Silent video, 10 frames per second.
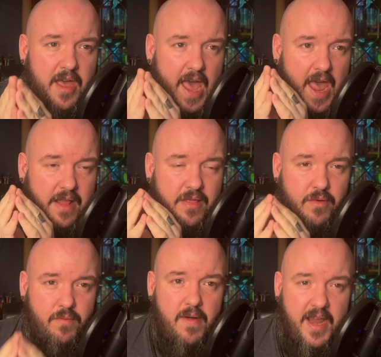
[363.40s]
and the
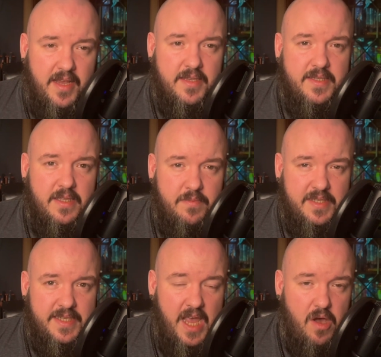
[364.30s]
rings
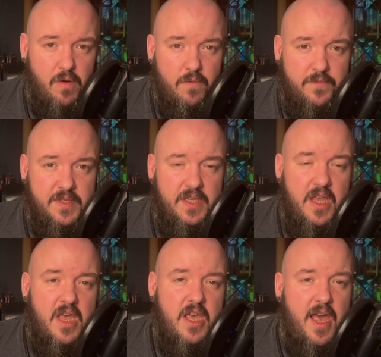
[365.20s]
themselves,
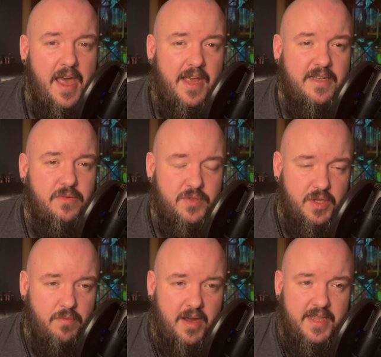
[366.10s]
and
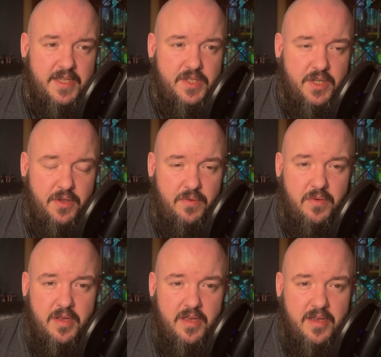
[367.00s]
also why there's two
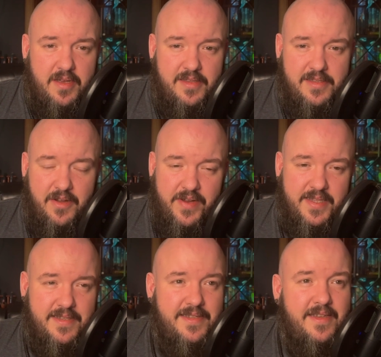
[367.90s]

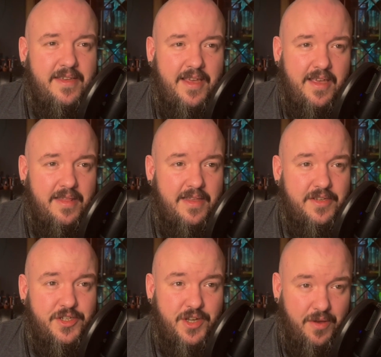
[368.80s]
Durins in this
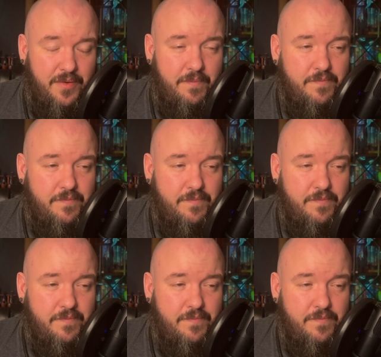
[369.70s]
show.